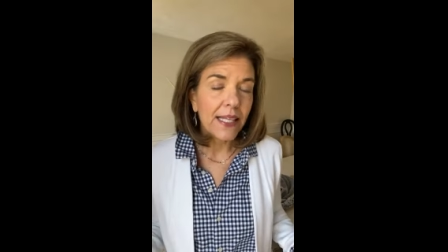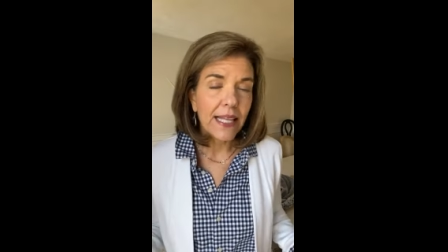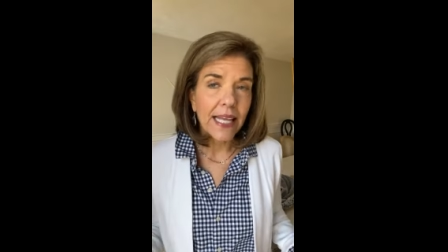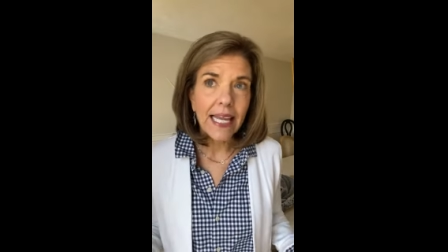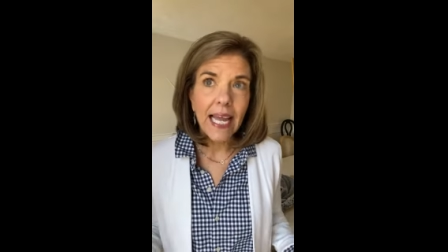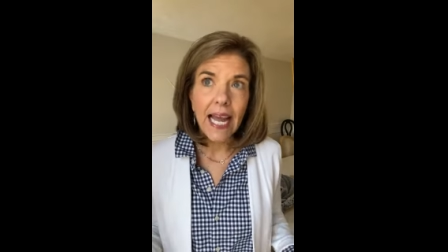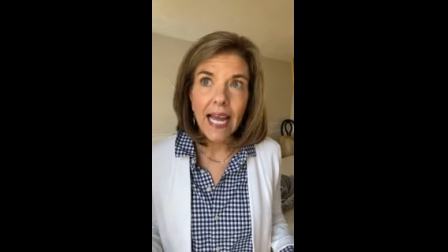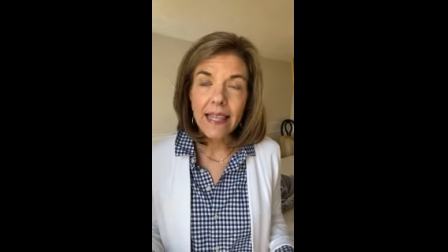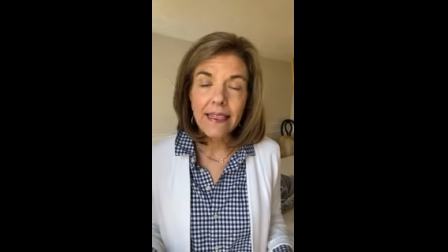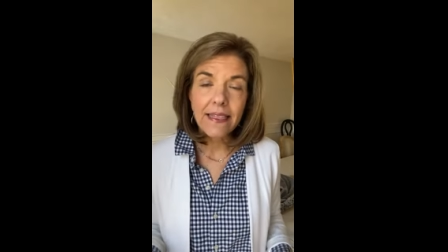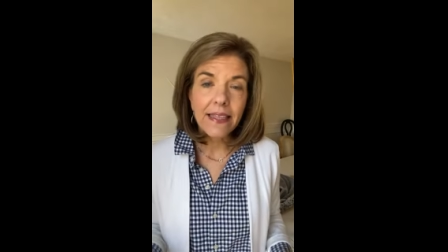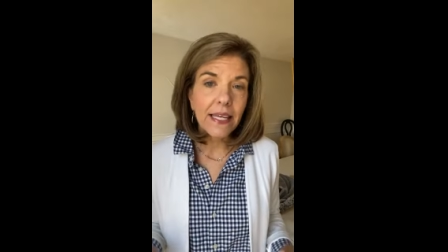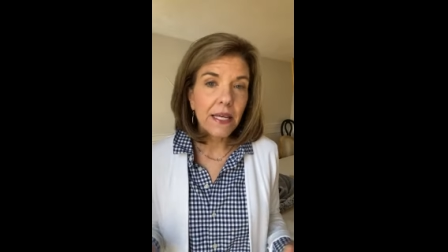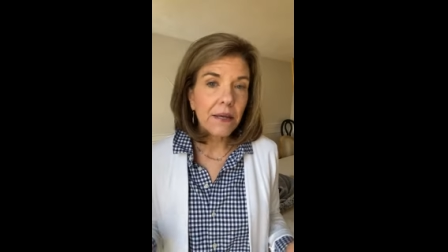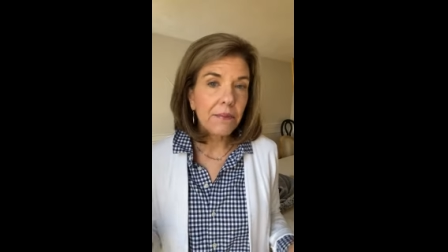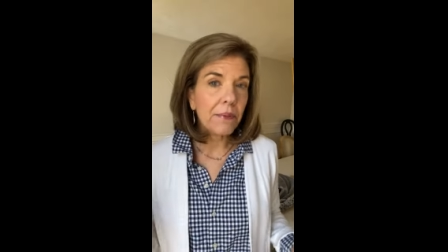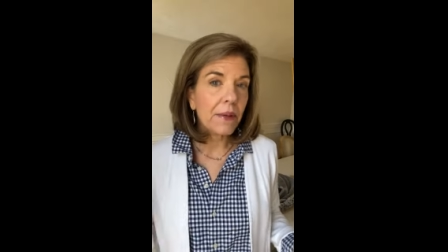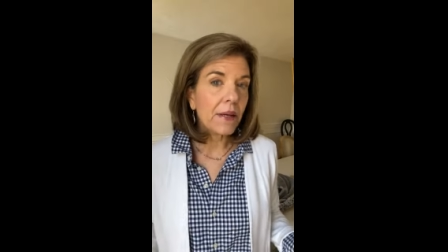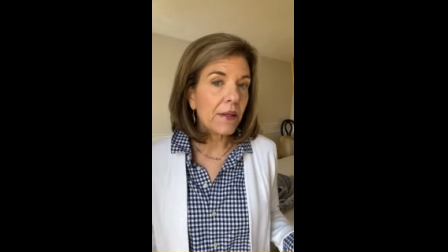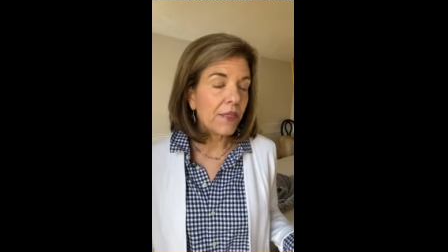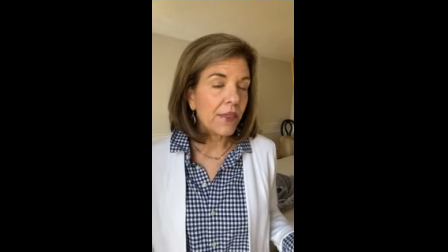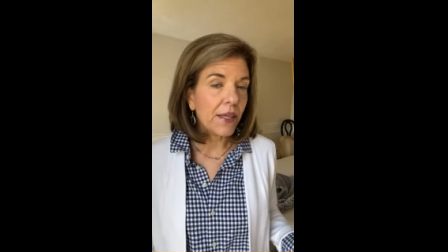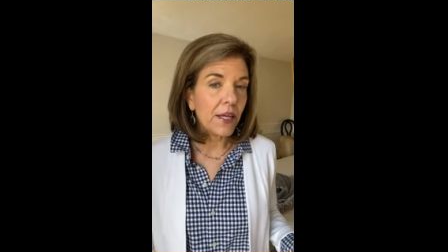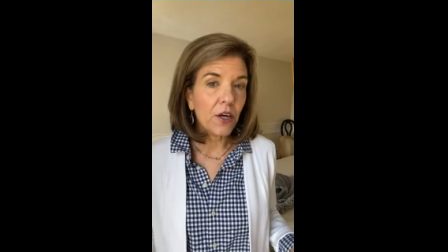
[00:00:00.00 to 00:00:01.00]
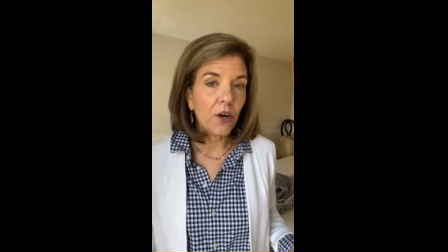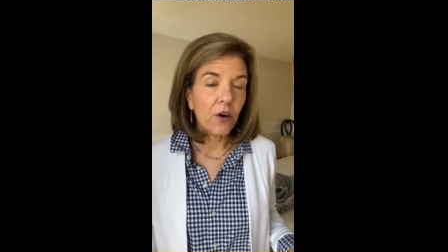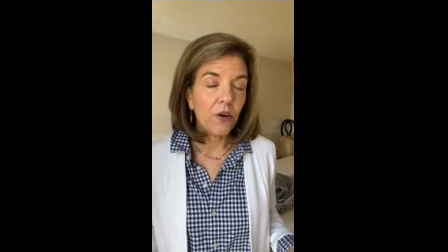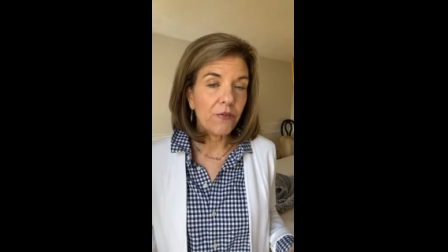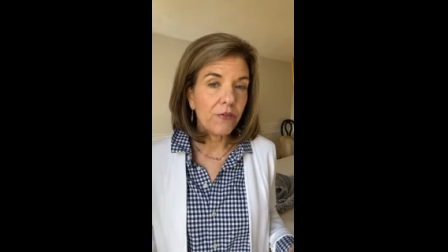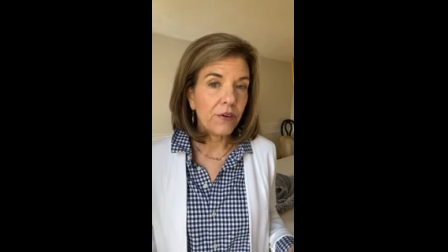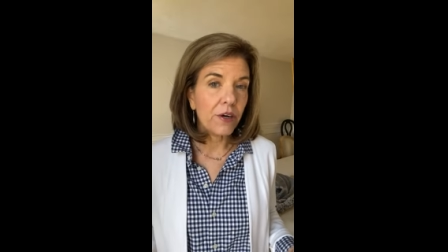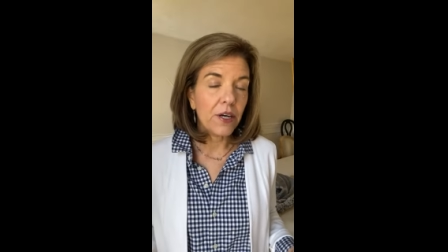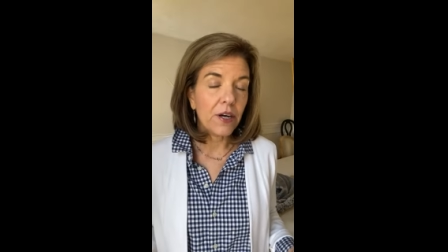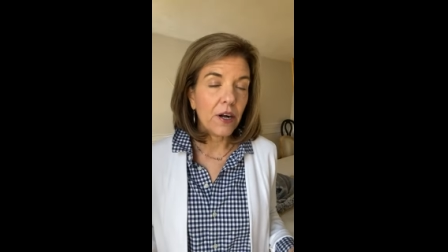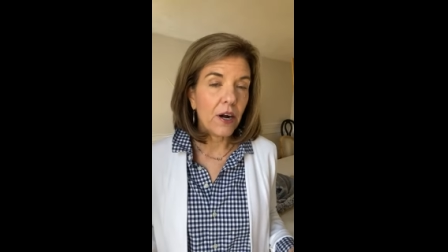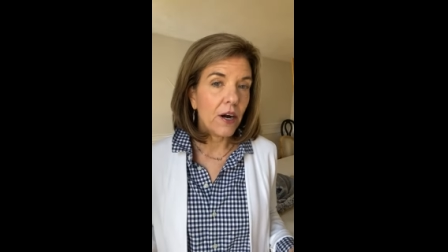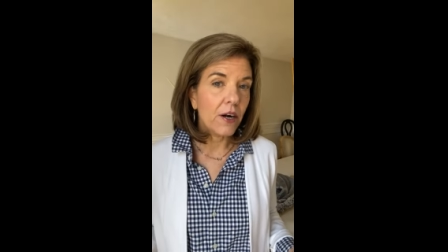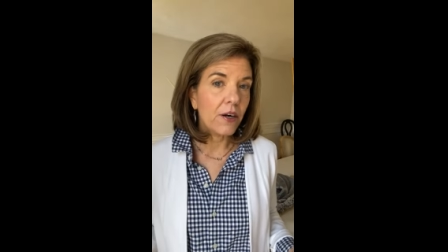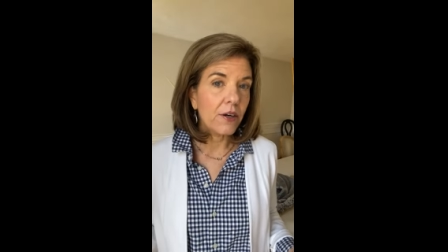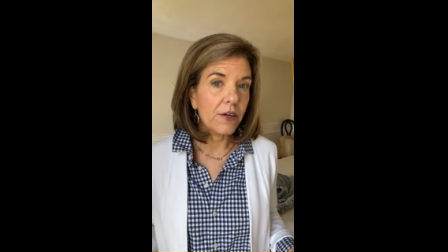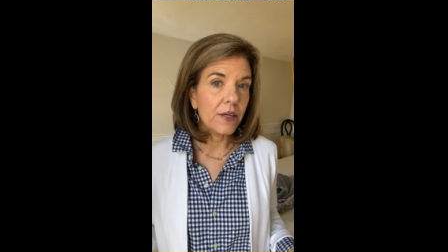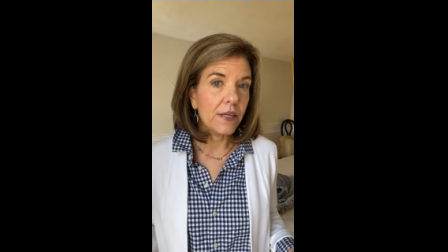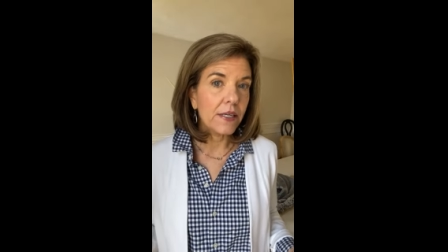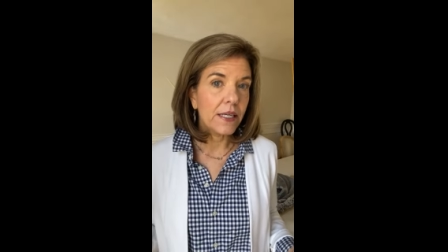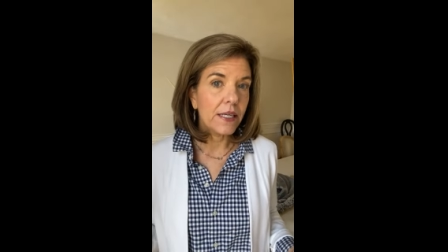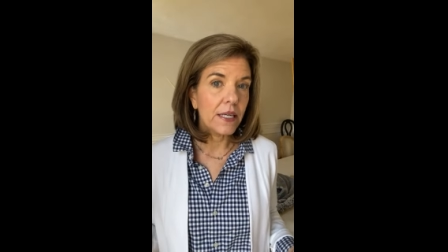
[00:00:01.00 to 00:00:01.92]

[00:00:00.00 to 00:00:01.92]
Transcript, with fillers: Like I think I think over in our